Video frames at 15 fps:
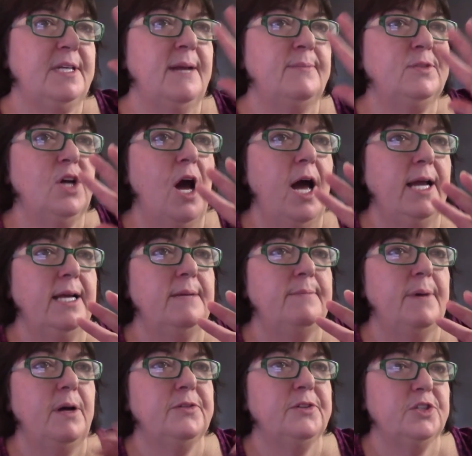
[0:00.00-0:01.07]
and I'm talking
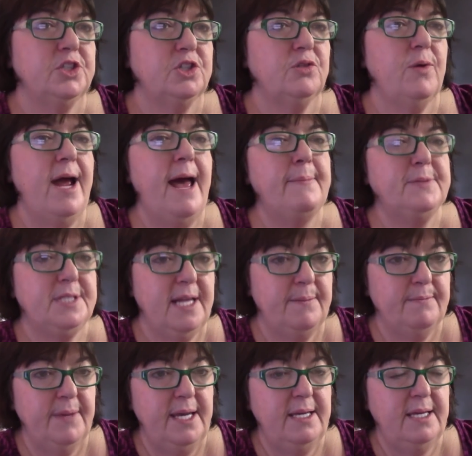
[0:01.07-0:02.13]
about the scraps
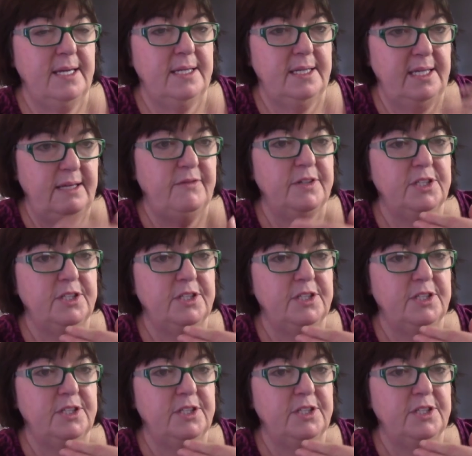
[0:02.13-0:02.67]
that make it even